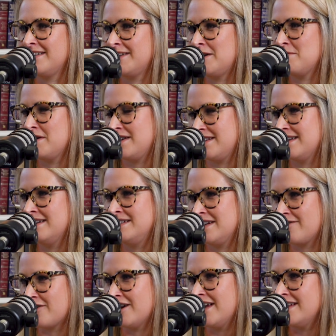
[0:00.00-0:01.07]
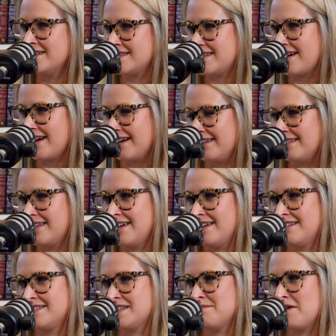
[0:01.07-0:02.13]
a little bit a different insight
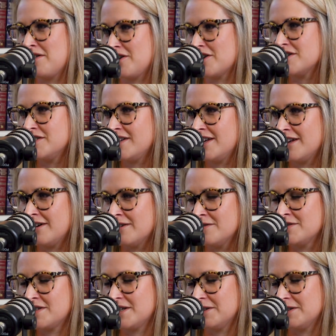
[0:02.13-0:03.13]
than some others, you know. So